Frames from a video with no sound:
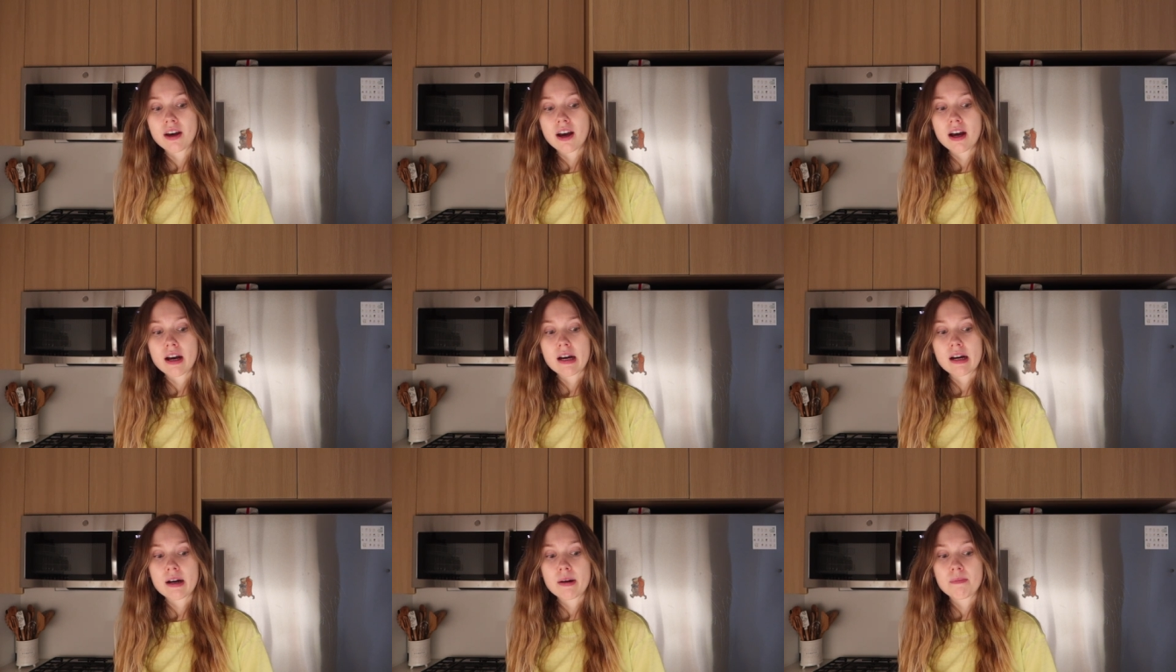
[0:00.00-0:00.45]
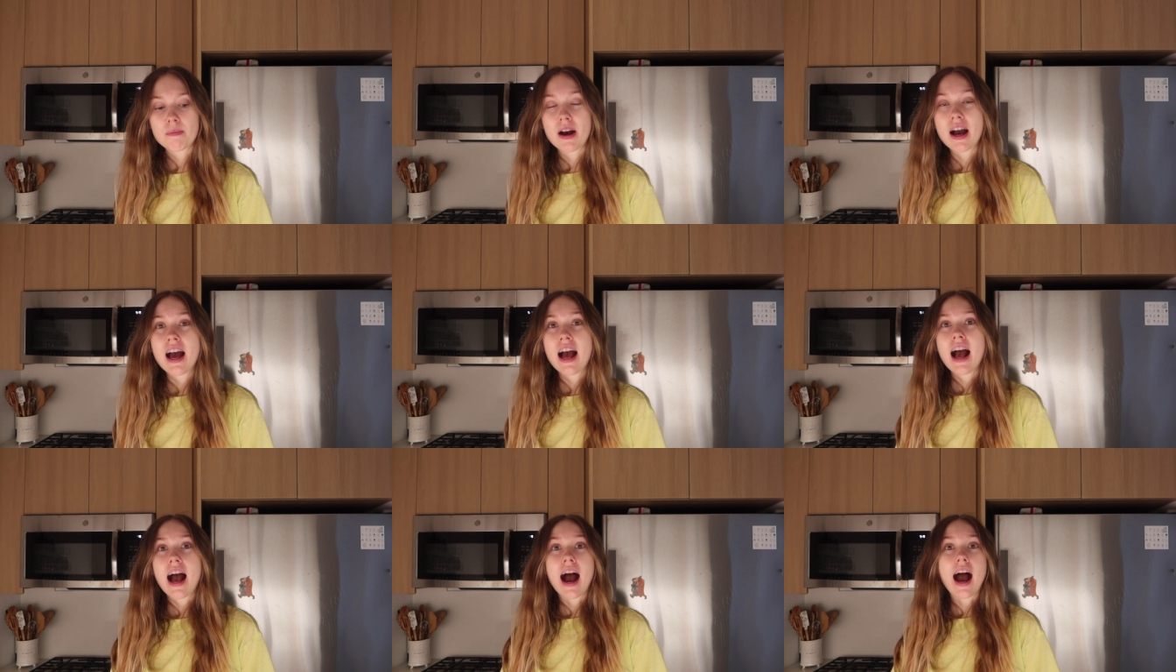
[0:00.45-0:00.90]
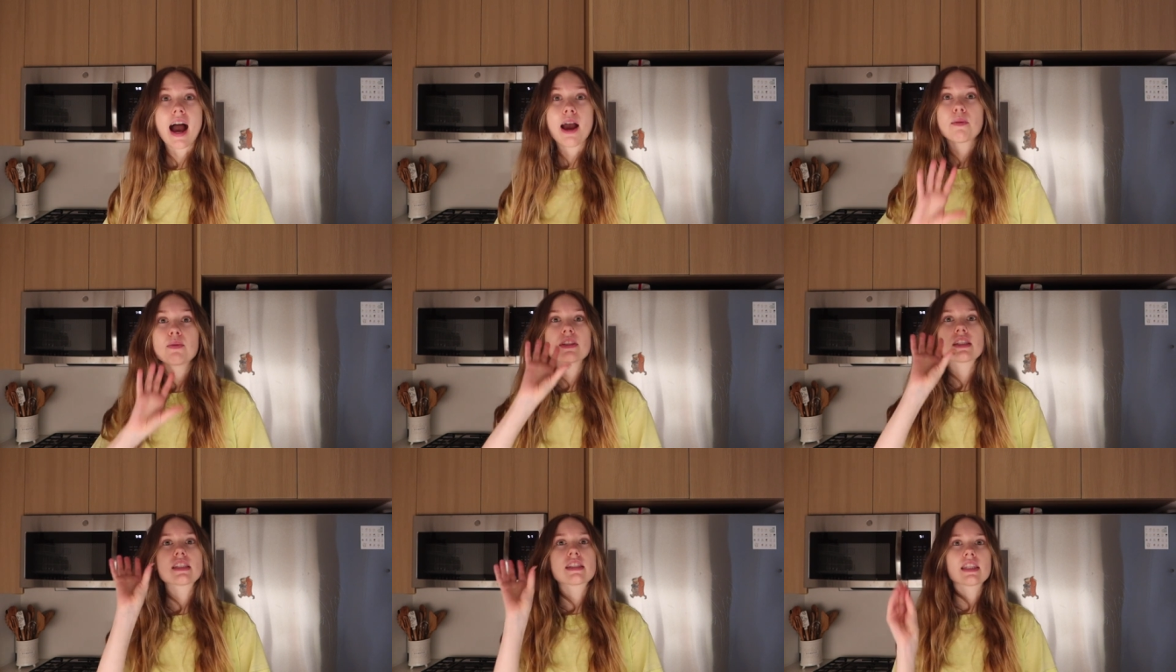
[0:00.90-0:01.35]
Um, I
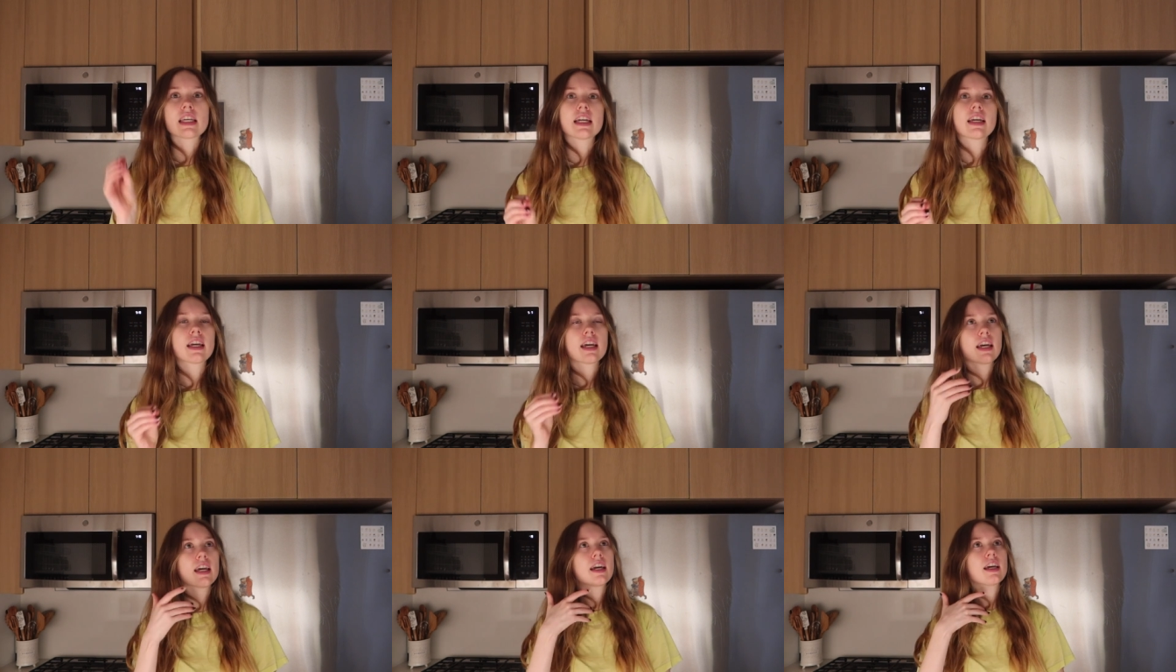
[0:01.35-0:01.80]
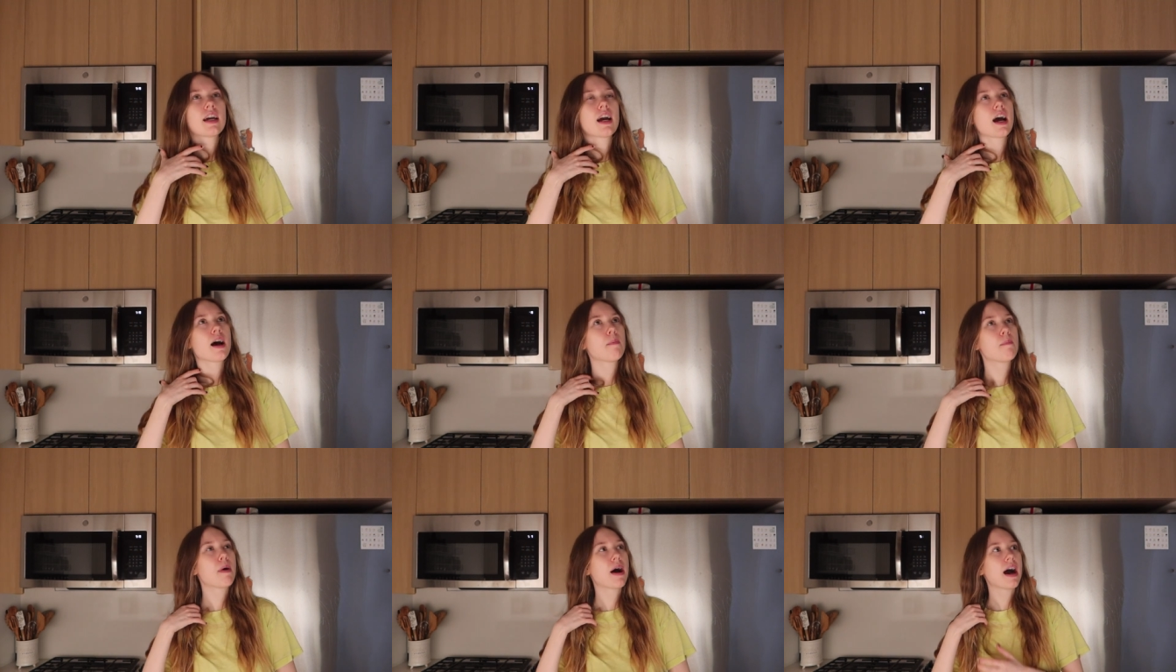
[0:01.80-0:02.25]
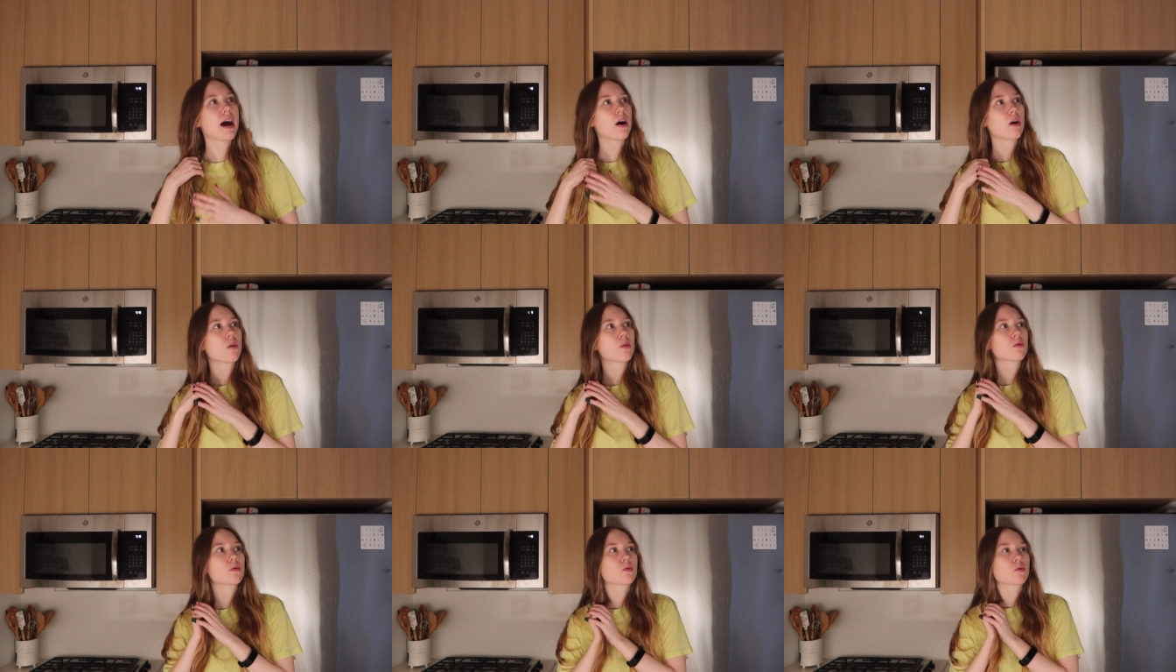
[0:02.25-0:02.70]
was thinking
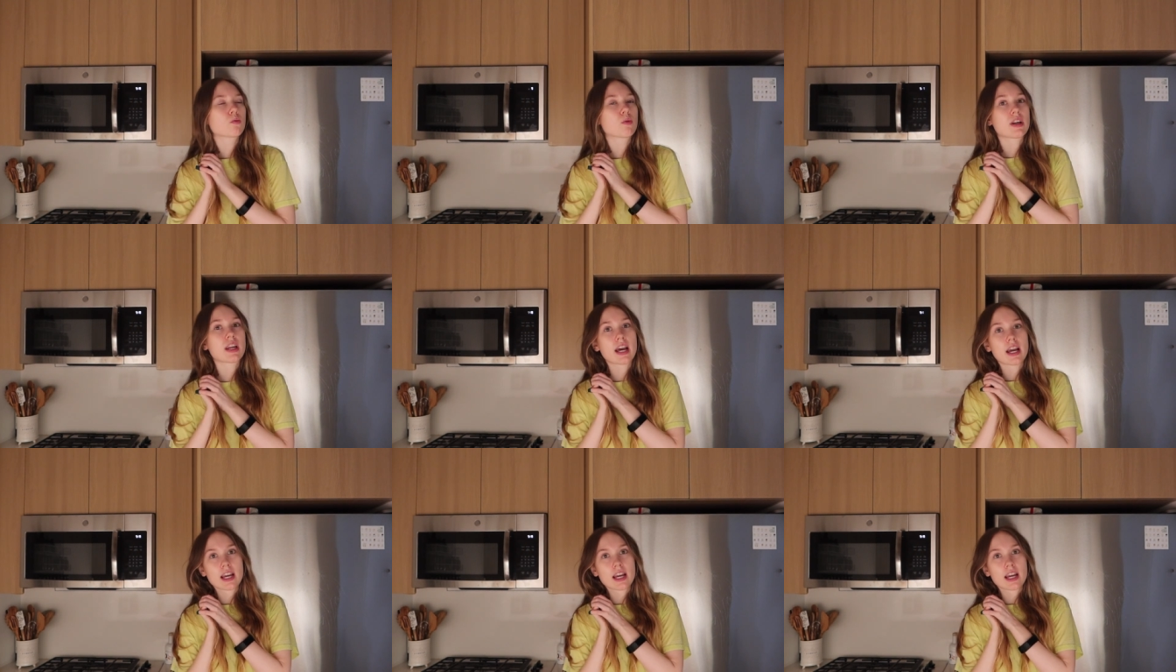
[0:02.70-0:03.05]
about when